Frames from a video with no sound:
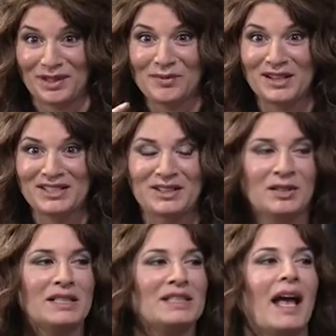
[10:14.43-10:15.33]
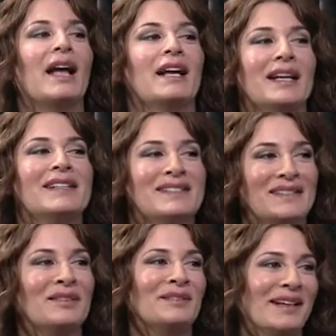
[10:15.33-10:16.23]
Are you watching, Chris? Yeah.
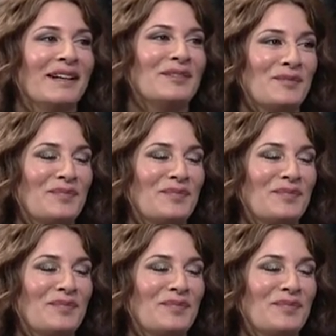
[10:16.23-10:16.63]
So, yeah.